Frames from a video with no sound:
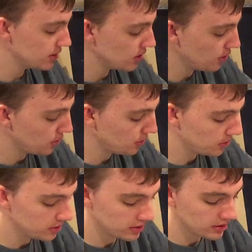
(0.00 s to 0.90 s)

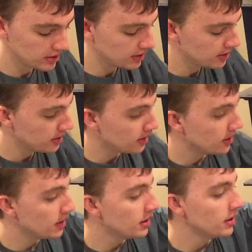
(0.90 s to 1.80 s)
So
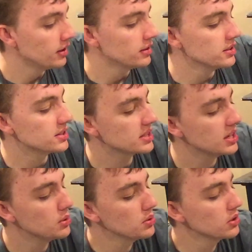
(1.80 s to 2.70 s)

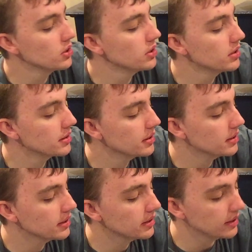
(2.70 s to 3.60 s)
skewer
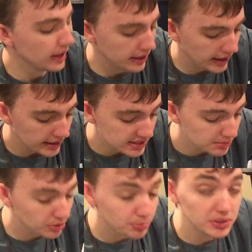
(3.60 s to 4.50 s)
has some
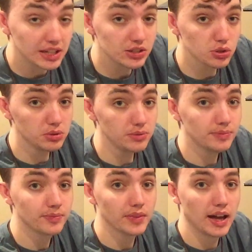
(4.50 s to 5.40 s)
good potential,
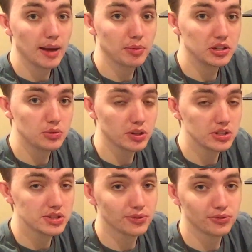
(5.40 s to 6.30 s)
but you want to
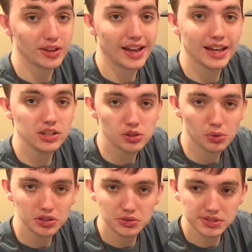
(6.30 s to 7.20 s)
use the flat end. You don't
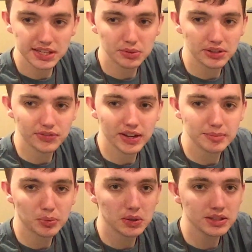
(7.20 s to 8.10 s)
want to use like really fine
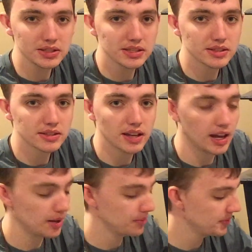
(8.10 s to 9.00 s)
points.
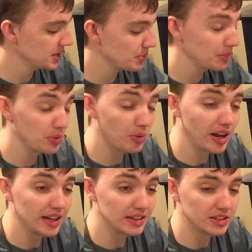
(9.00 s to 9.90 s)
That's probably
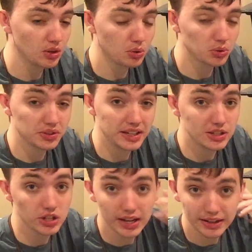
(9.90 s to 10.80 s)
why in the olden
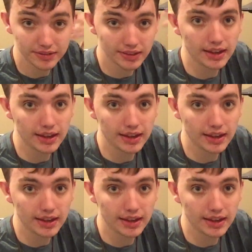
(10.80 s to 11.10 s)
age, again,